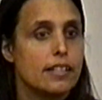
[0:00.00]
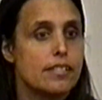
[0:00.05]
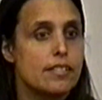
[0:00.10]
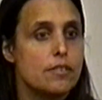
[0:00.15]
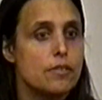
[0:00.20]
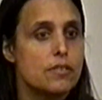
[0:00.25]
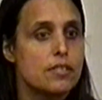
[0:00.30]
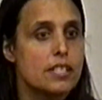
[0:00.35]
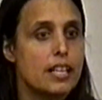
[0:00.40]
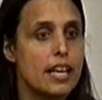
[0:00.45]

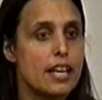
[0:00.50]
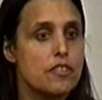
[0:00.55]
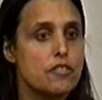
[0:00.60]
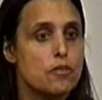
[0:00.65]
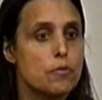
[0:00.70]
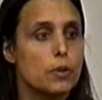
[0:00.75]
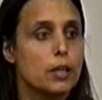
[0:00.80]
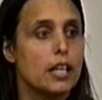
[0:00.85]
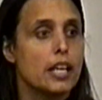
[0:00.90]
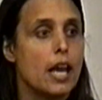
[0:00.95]
Students can
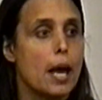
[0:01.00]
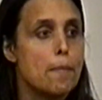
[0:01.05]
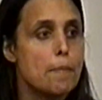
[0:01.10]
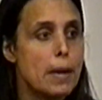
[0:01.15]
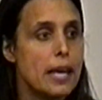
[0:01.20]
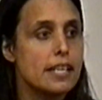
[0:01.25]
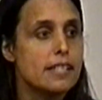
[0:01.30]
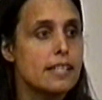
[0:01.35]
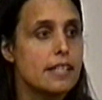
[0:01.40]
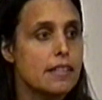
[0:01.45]
do really
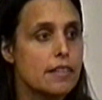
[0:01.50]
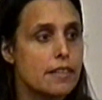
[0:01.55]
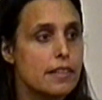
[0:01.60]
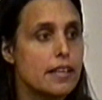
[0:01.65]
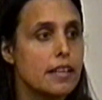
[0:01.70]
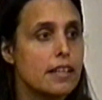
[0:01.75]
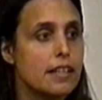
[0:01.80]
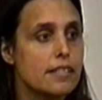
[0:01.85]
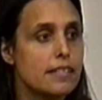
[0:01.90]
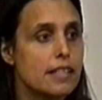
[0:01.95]
amazing
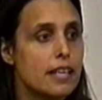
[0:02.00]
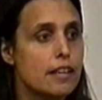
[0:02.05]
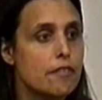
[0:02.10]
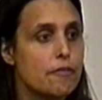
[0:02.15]
things